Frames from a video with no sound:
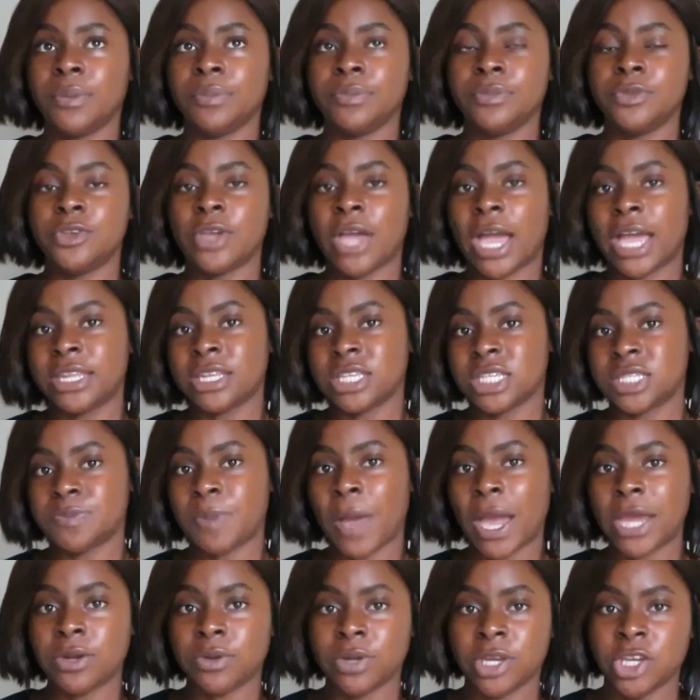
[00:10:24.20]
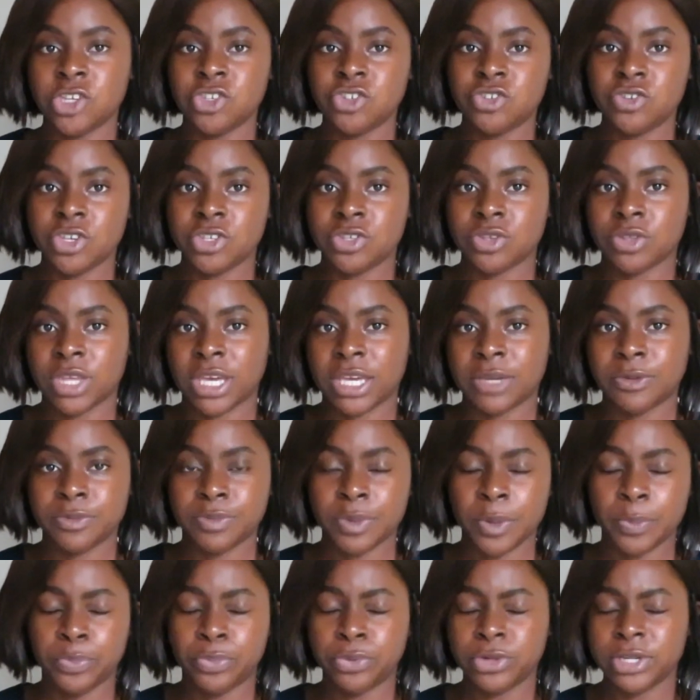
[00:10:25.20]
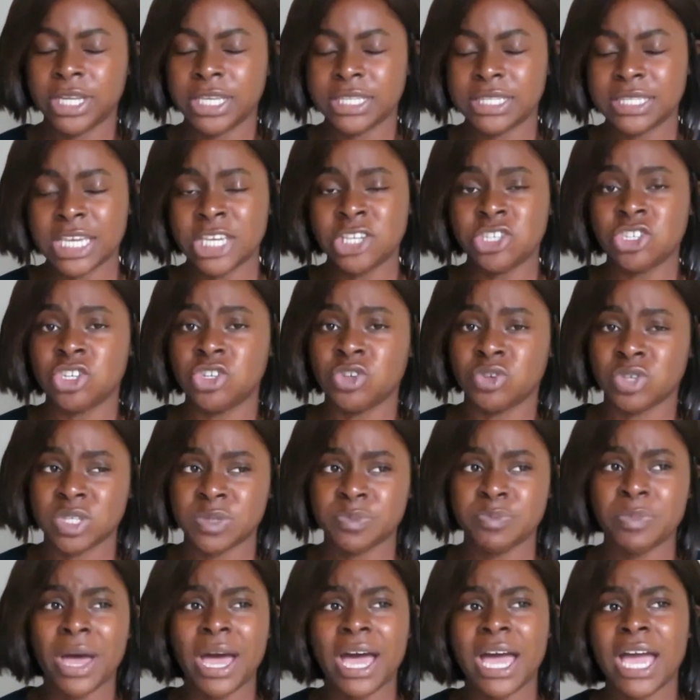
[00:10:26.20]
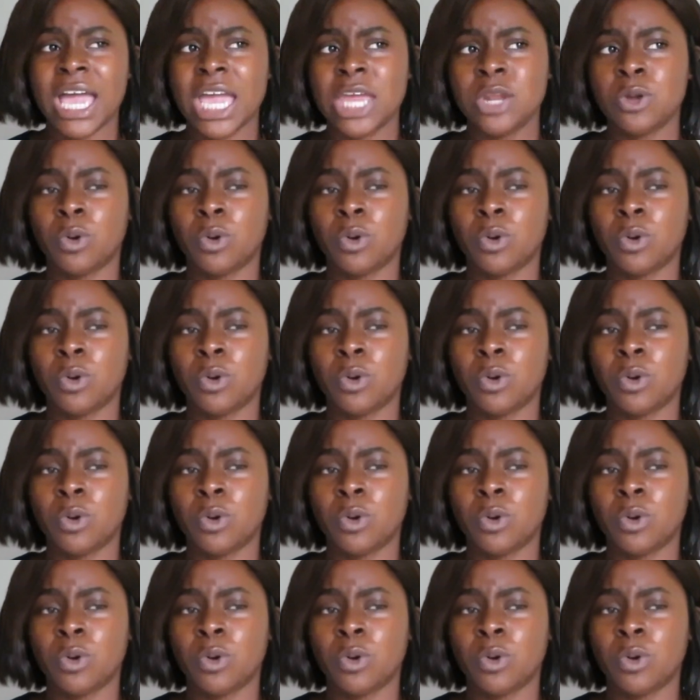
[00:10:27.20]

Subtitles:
you had a spinal injury, so the bullet injured your spine,